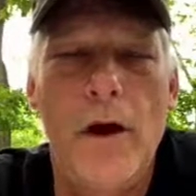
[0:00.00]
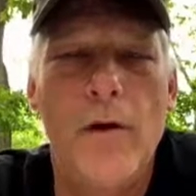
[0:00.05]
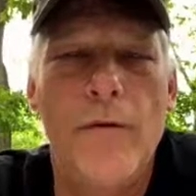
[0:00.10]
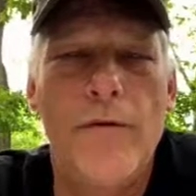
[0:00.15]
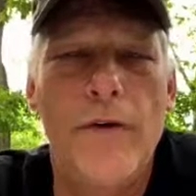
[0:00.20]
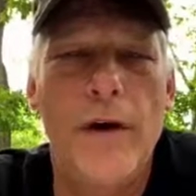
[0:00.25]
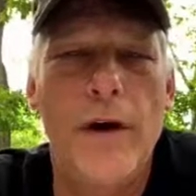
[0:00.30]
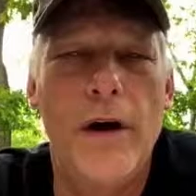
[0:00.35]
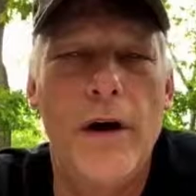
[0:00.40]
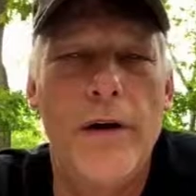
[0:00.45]
Oh,
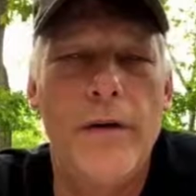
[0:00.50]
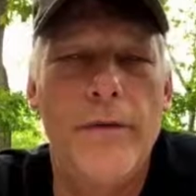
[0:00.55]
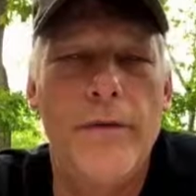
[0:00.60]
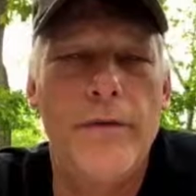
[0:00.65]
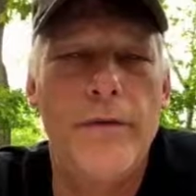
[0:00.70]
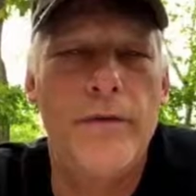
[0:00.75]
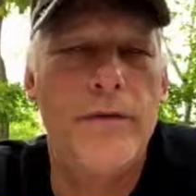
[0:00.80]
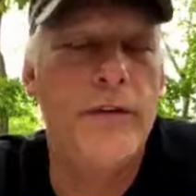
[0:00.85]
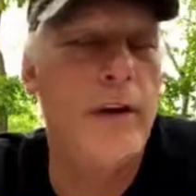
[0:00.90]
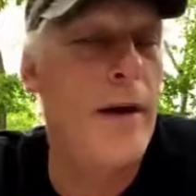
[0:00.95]
for
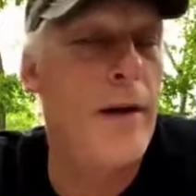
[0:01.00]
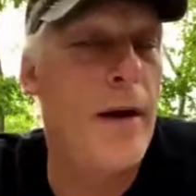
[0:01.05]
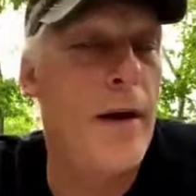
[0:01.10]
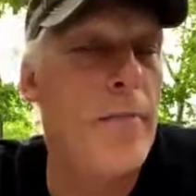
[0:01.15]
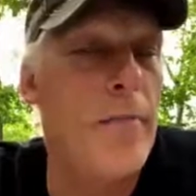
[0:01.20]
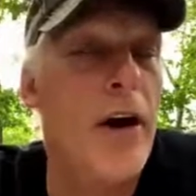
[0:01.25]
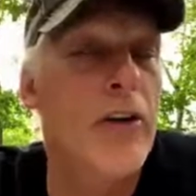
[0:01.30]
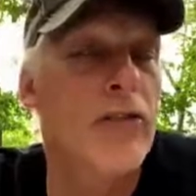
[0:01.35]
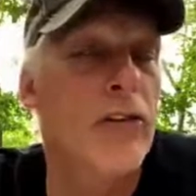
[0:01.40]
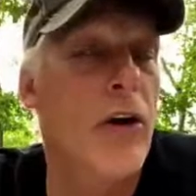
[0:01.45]
say, a
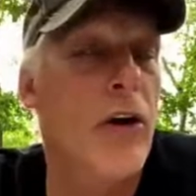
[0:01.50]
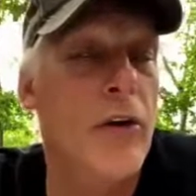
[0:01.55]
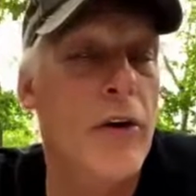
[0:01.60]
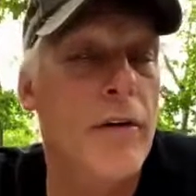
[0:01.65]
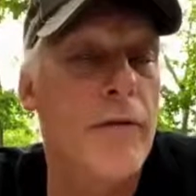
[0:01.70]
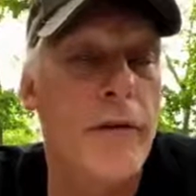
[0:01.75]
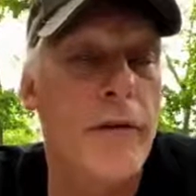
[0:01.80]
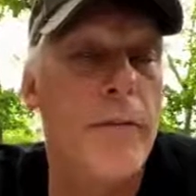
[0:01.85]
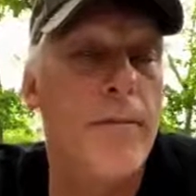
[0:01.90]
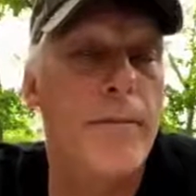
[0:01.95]

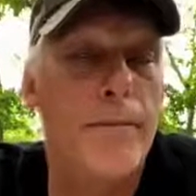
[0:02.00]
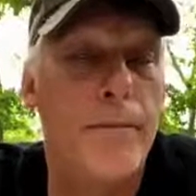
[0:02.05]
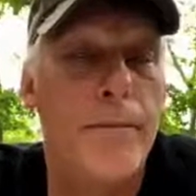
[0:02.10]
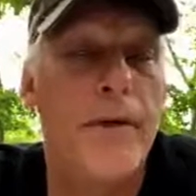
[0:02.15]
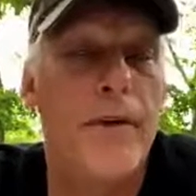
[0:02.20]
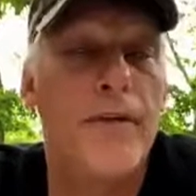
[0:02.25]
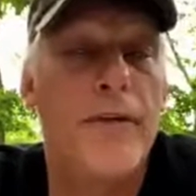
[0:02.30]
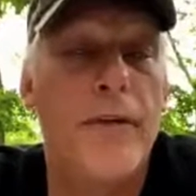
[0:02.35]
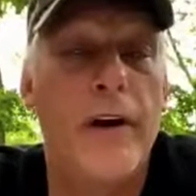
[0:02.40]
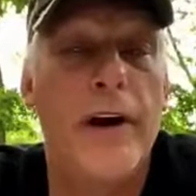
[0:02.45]
muzzleloader,
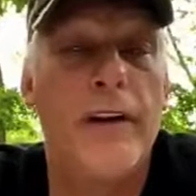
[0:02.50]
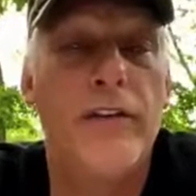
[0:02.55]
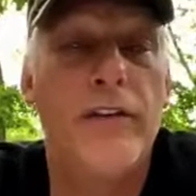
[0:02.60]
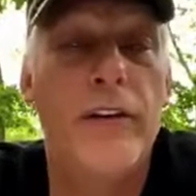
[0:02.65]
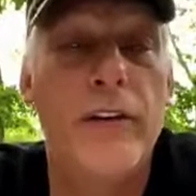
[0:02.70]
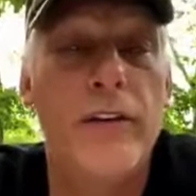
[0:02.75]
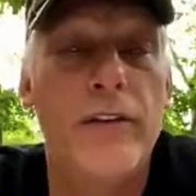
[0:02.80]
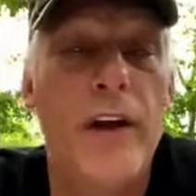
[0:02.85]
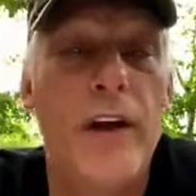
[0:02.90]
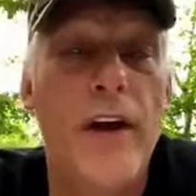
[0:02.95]
for
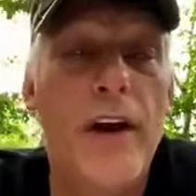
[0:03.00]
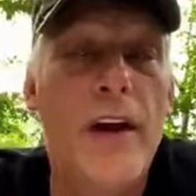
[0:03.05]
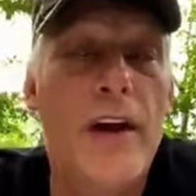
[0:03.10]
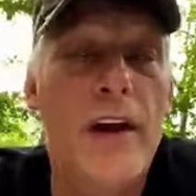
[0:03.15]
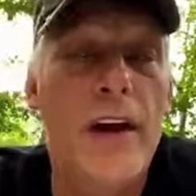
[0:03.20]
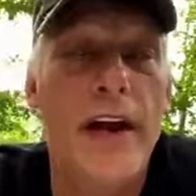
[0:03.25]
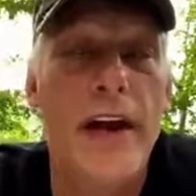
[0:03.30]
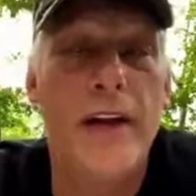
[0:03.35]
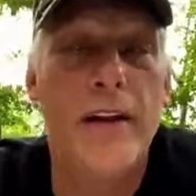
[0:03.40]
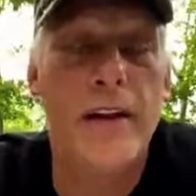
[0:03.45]
instance,
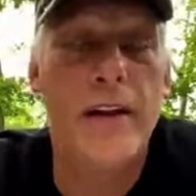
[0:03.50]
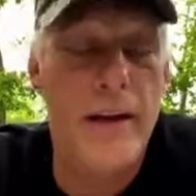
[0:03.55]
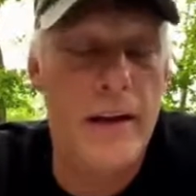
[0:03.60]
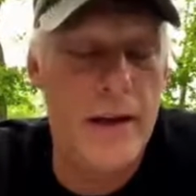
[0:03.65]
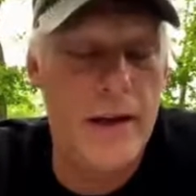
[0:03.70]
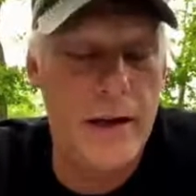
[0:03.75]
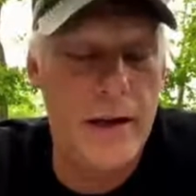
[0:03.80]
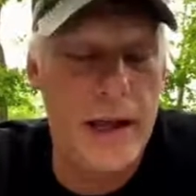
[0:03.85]
and